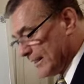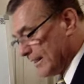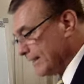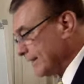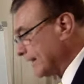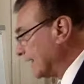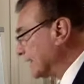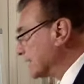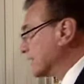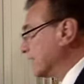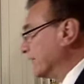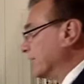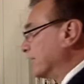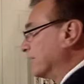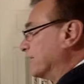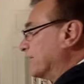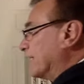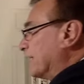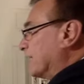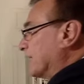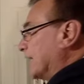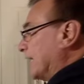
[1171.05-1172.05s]
That
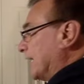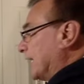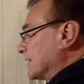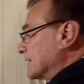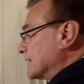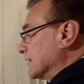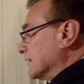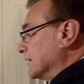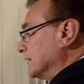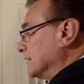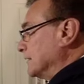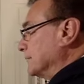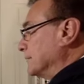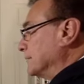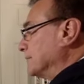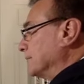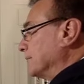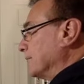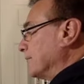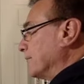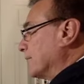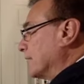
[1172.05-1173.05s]

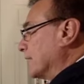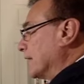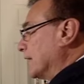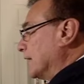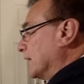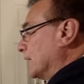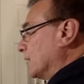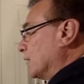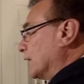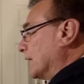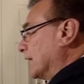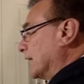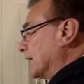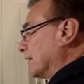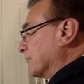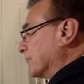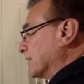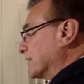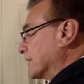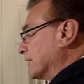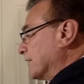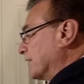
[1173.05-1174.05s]

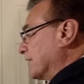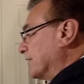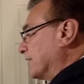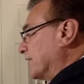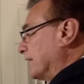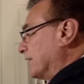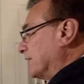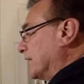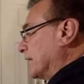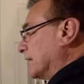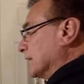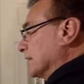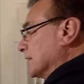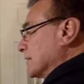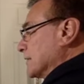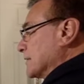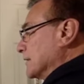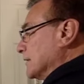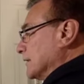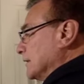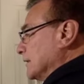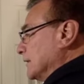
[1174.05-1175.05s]
$75,175